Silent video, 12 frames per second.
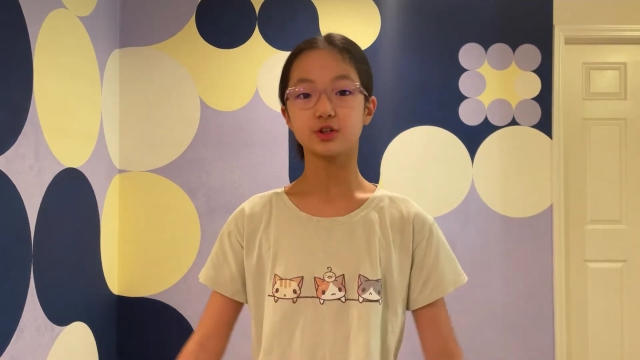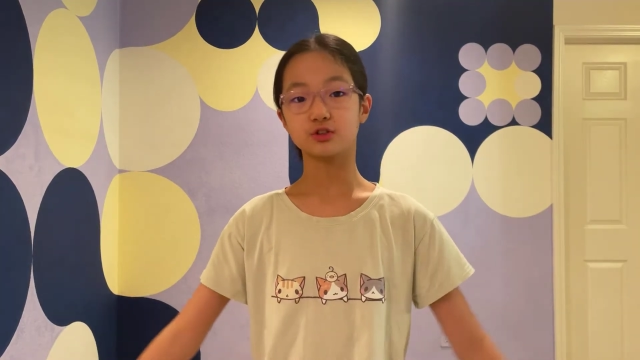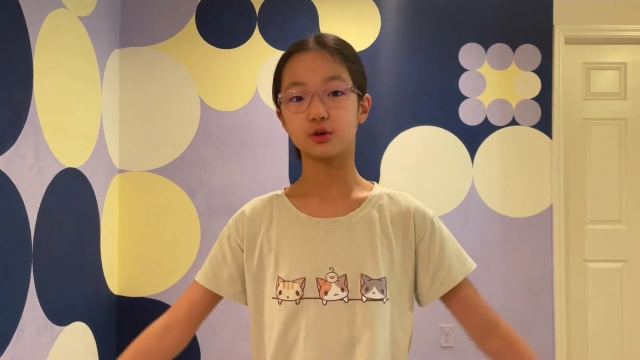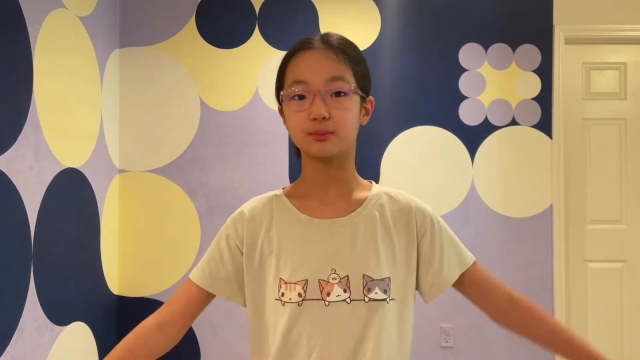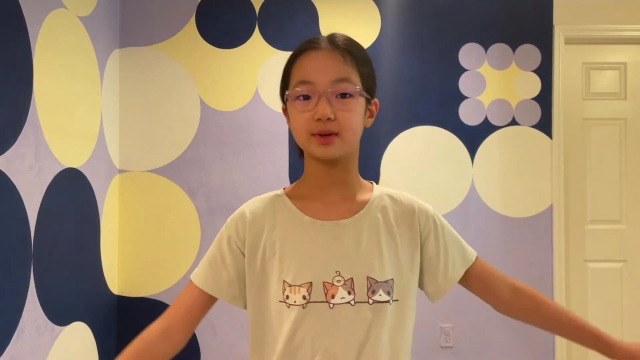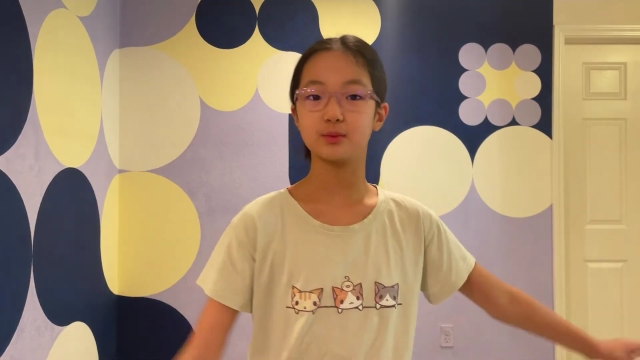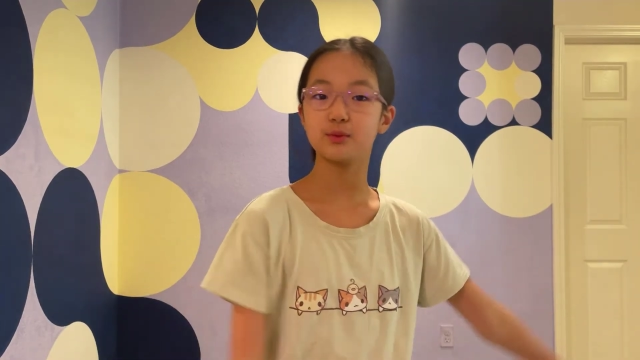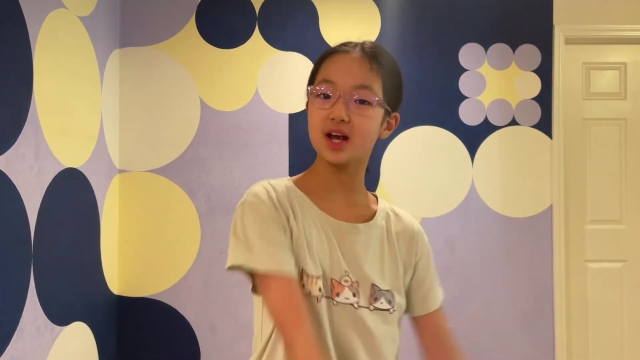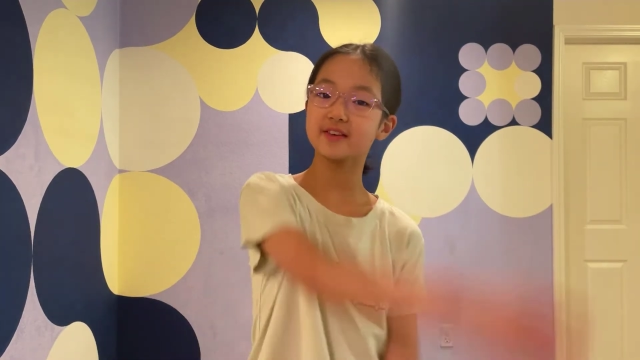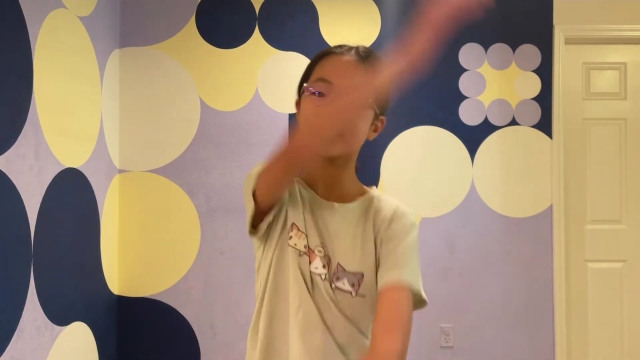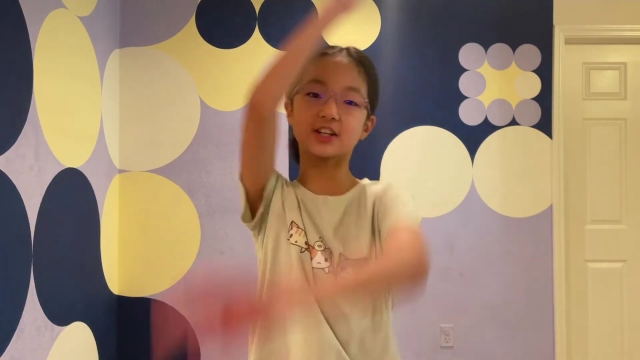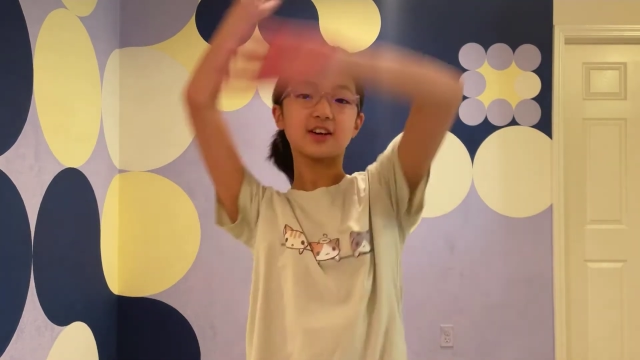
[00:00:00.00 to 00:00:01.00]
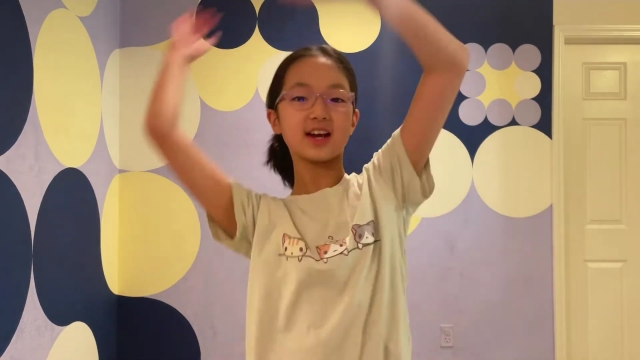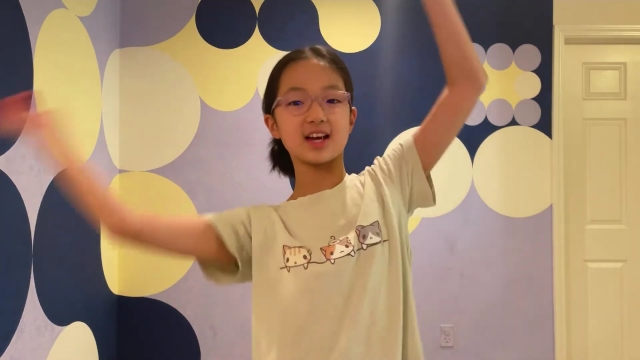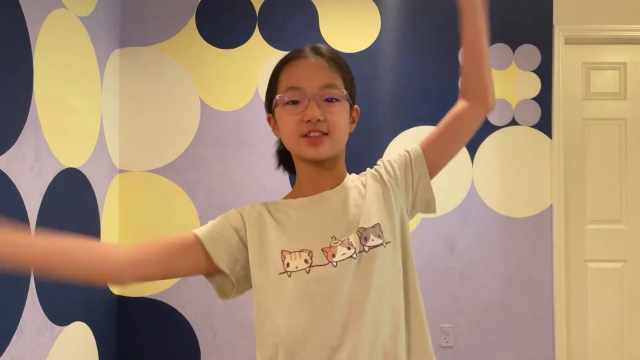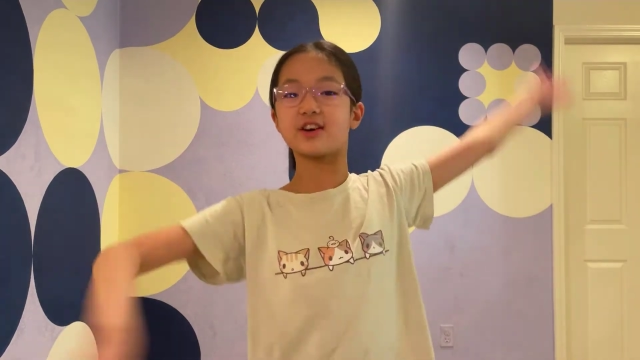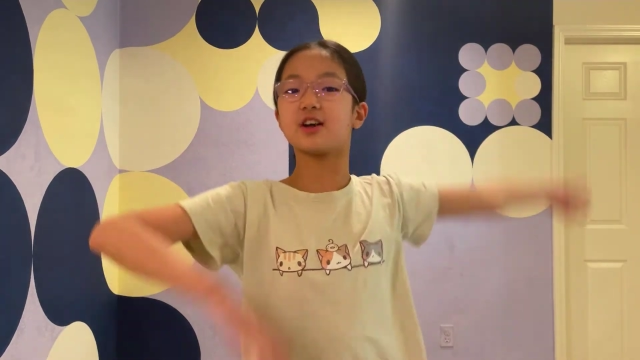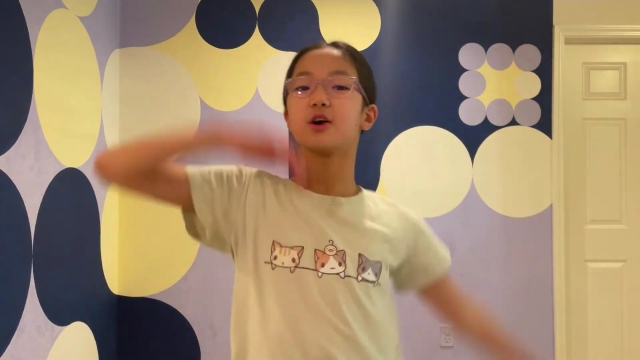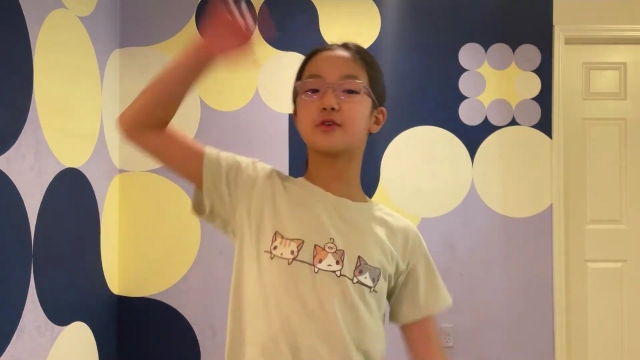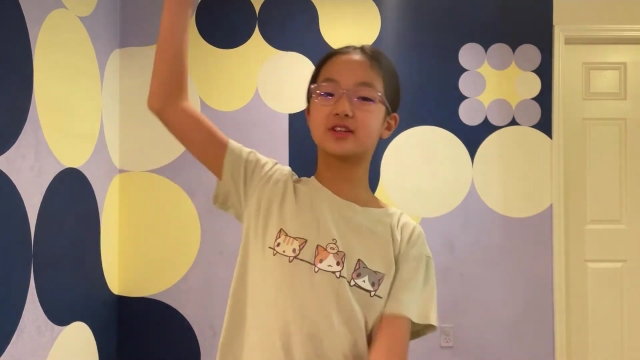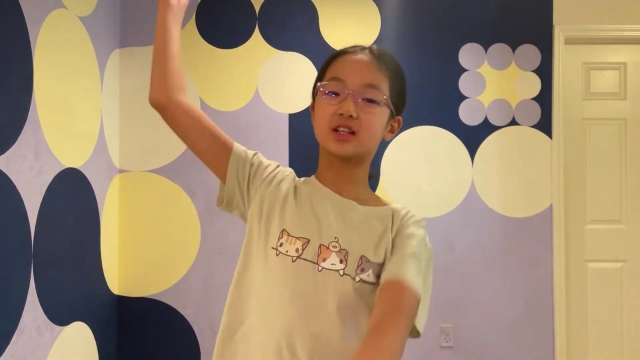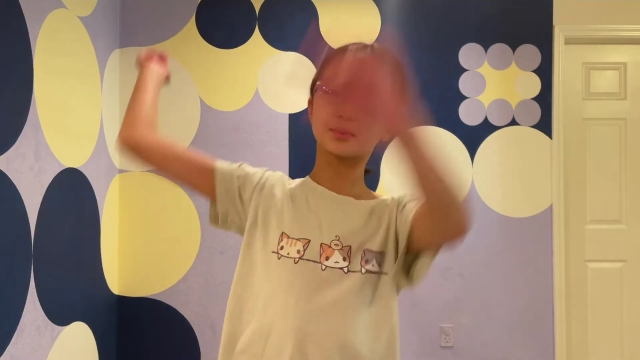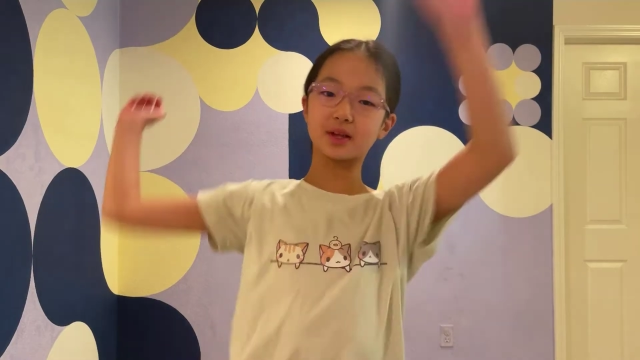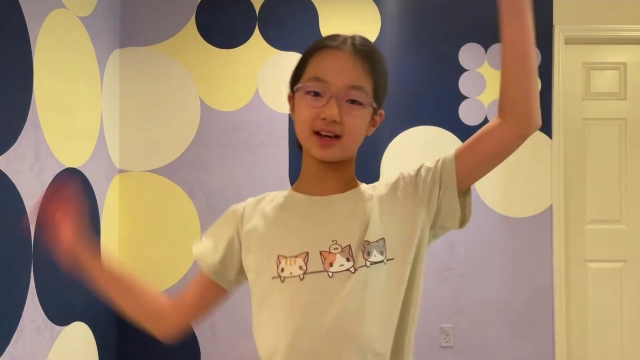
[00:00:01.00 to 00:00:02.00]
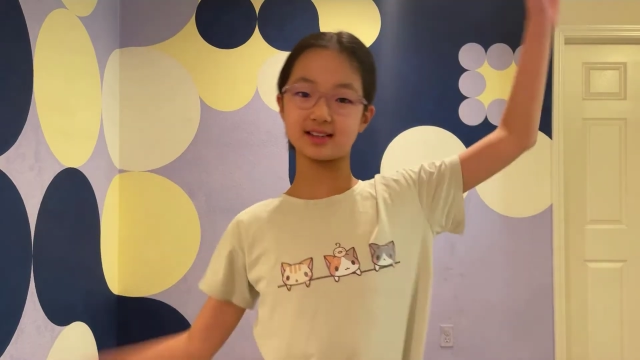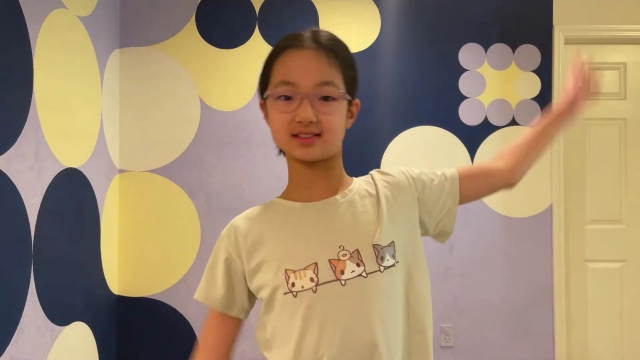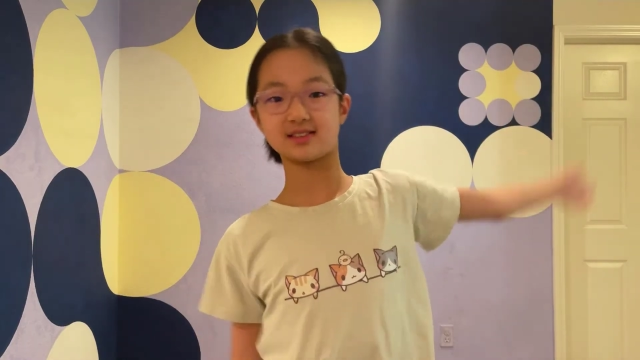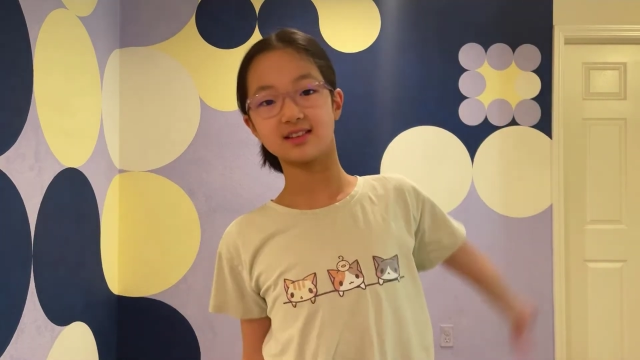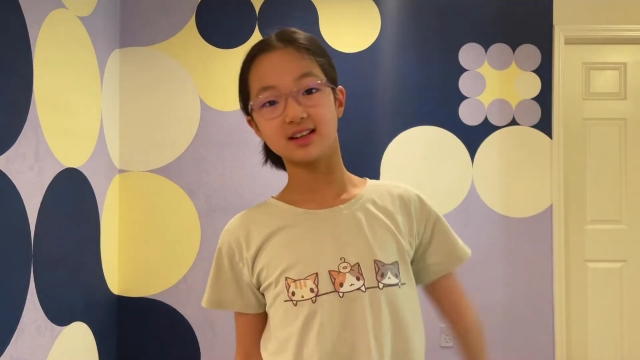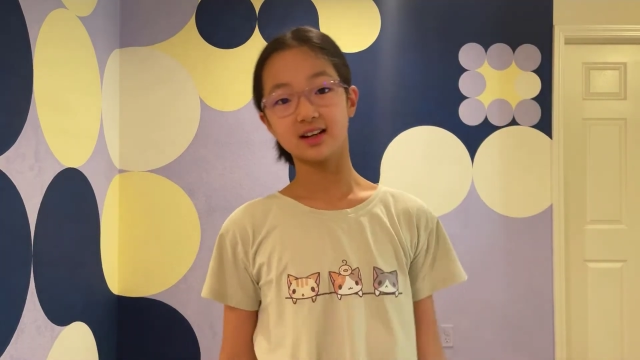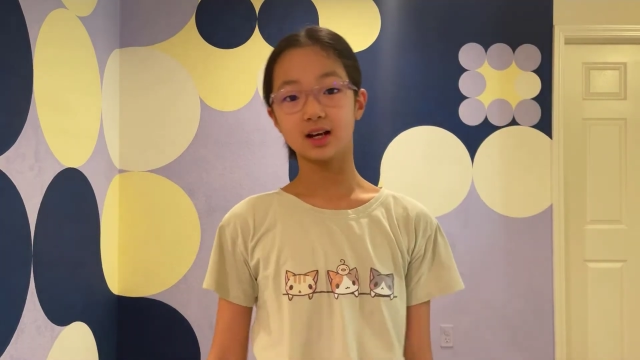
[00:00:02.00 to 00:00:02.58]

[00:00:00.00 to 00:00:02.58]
Don't be waving your hands all over the place,